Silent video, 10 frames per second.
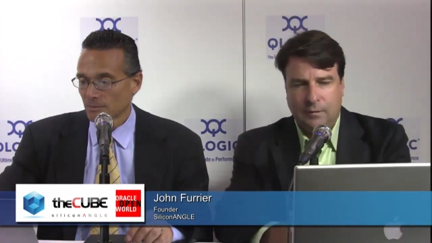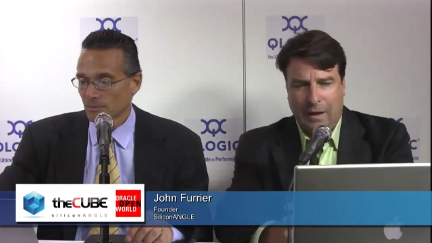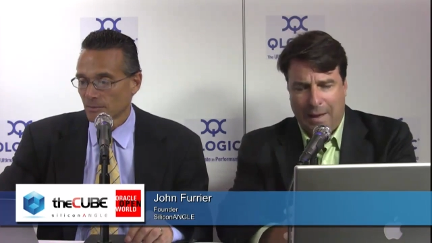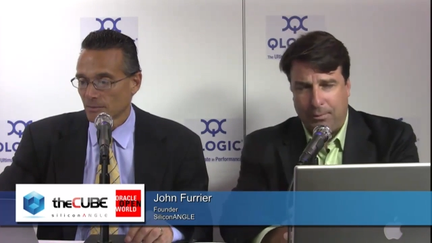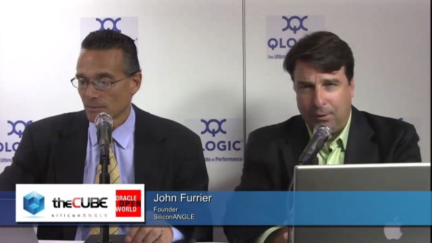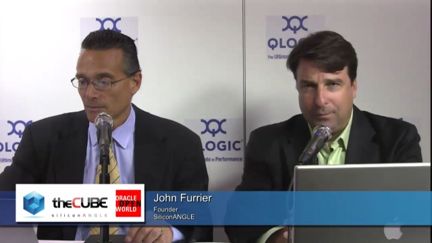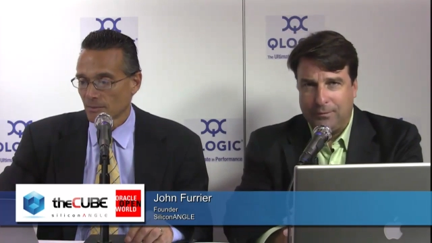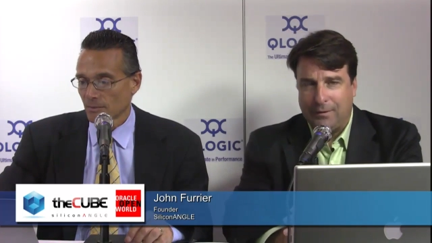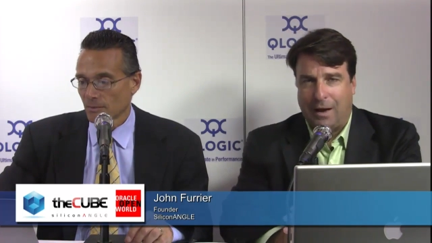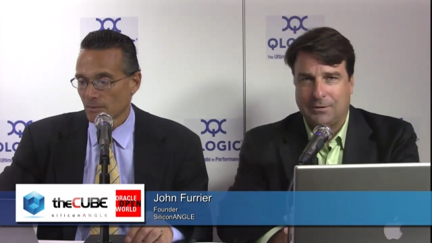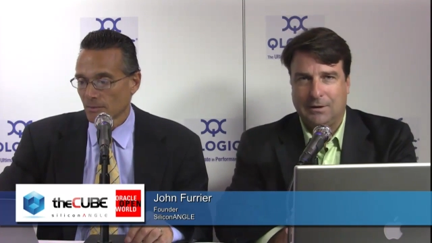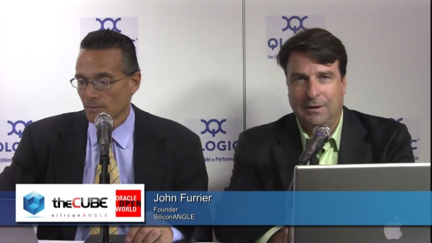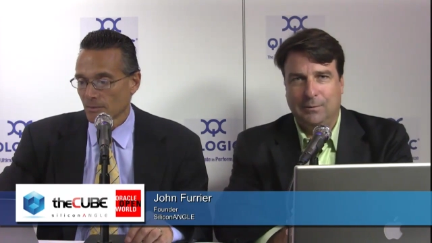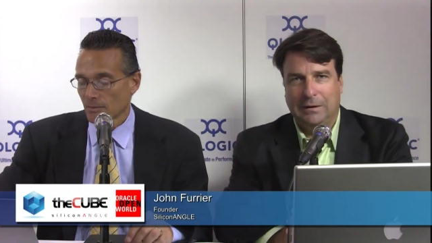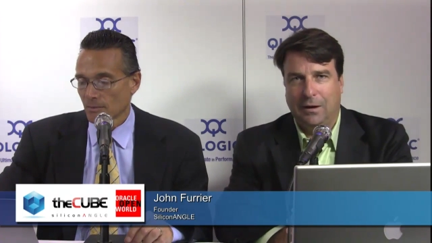Speaker 1: Apple, obviously,
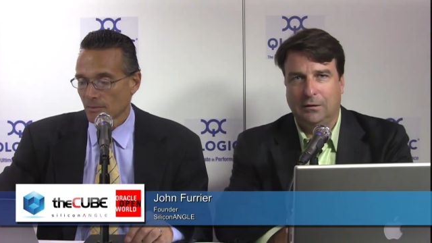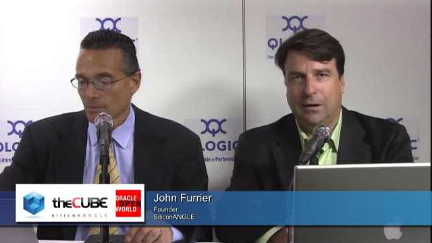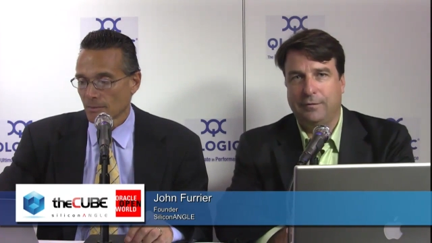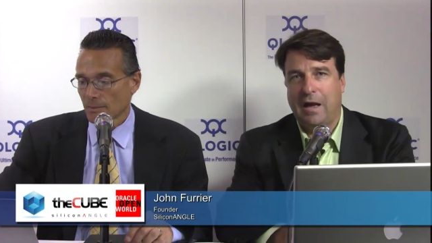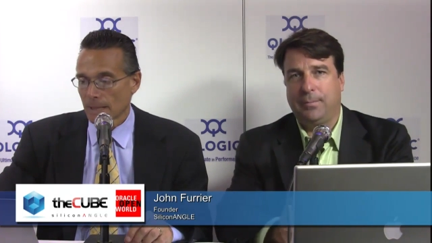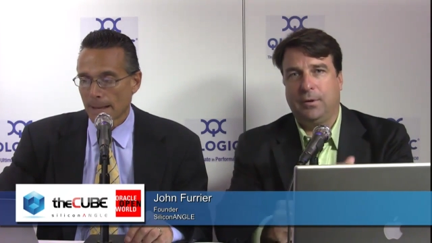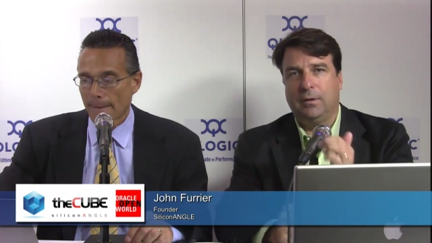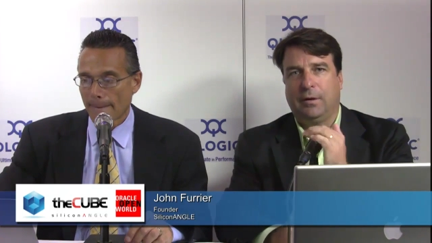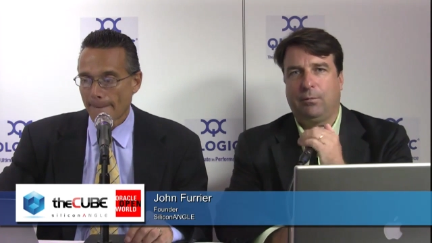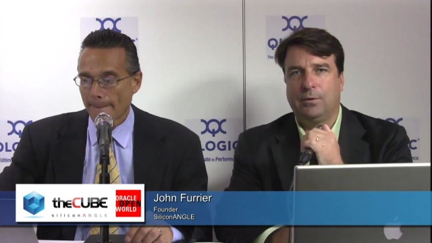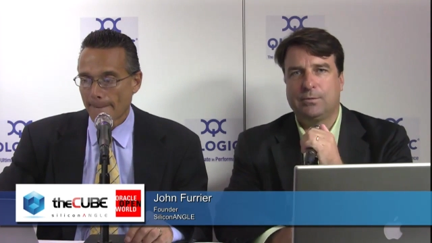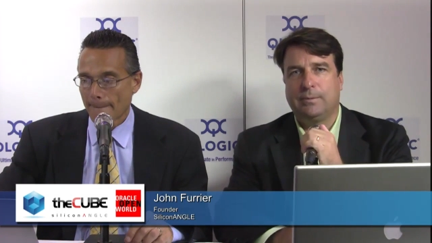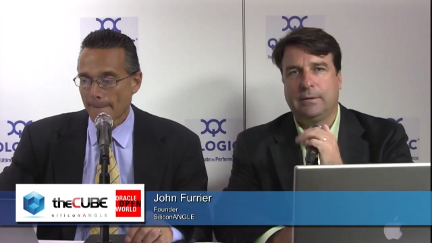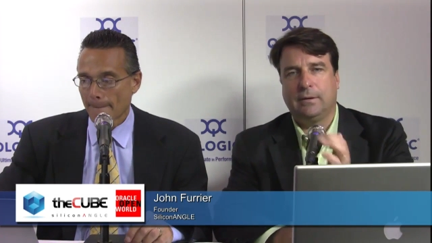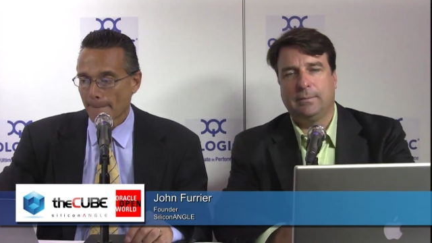we all love Apple, and everyone's
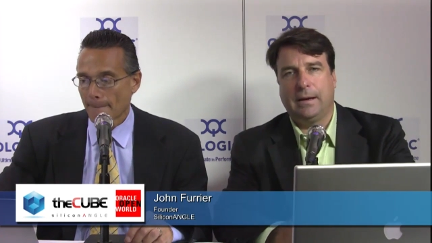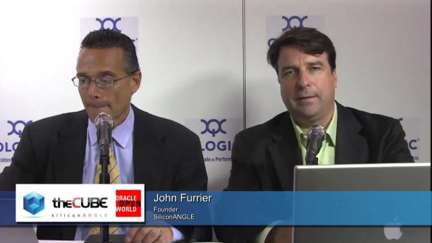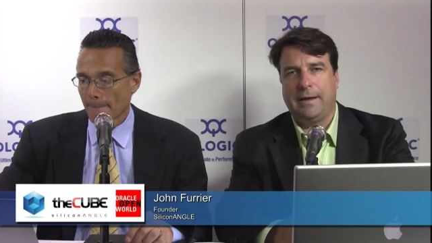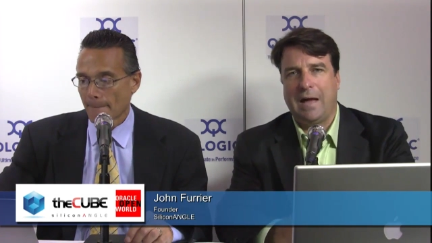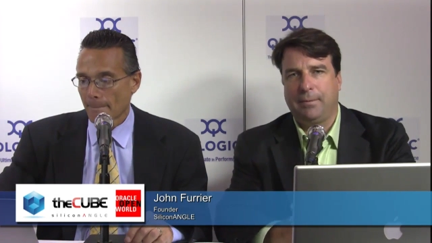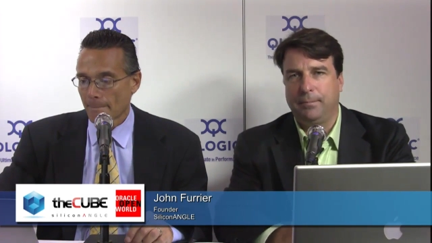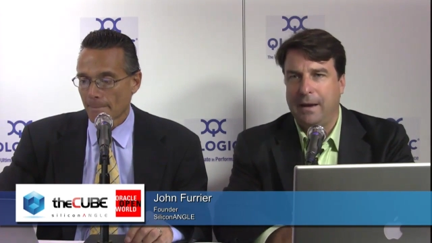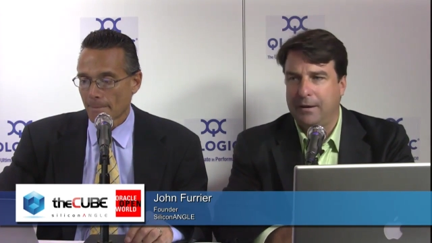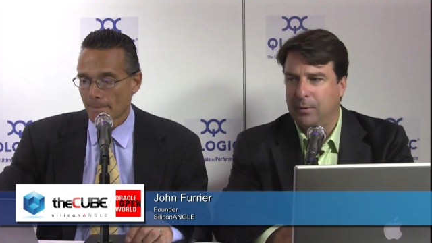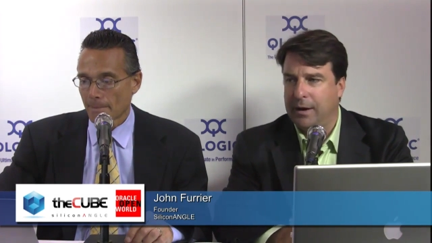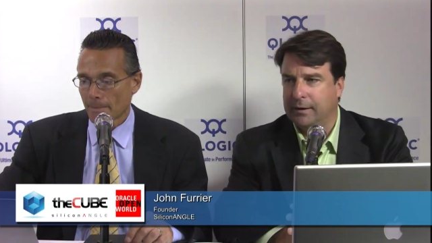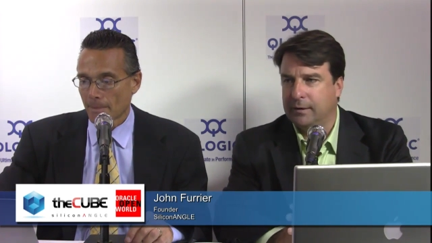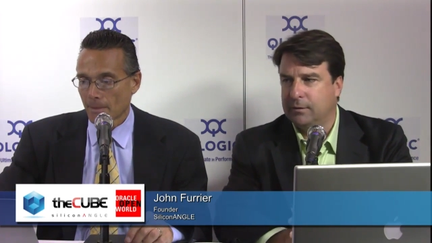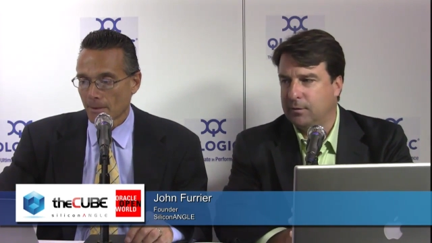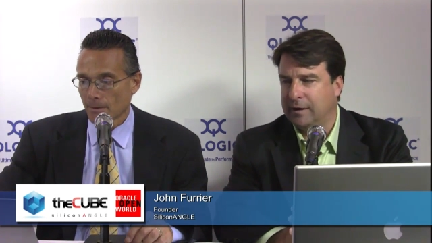been been on the Apple bandwagon.
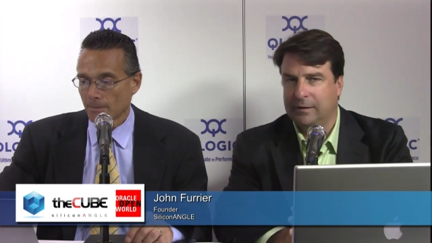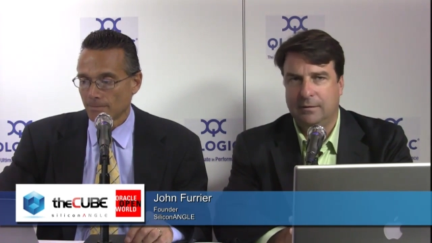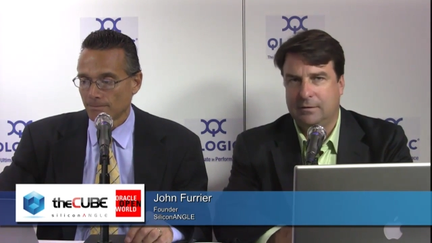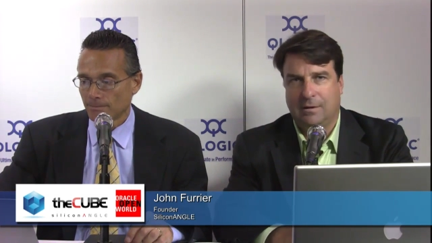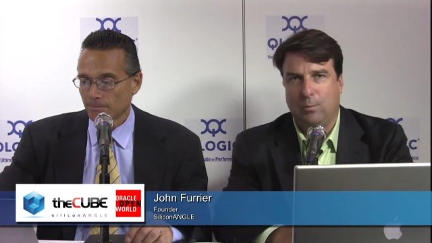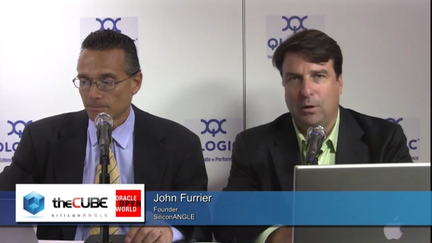Greatly, well